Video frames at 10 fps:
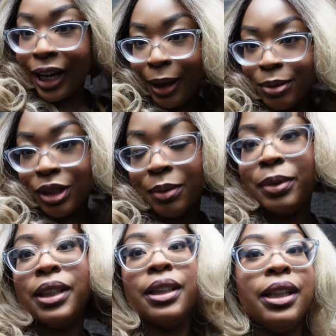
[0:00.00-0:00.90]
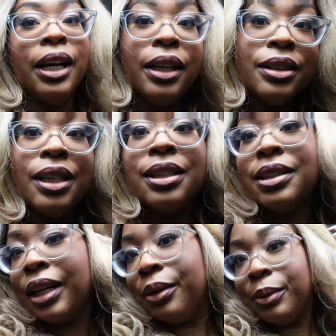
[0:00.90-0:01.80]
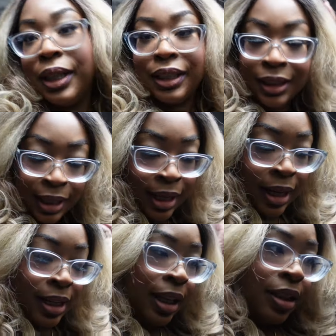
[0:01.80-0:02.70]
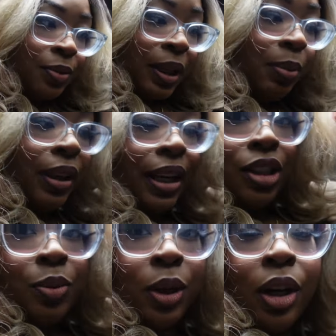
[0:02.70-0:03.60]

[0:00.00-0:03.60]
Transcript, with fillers: capture, but yeah, this is night one. Nothing's really planned, just gonna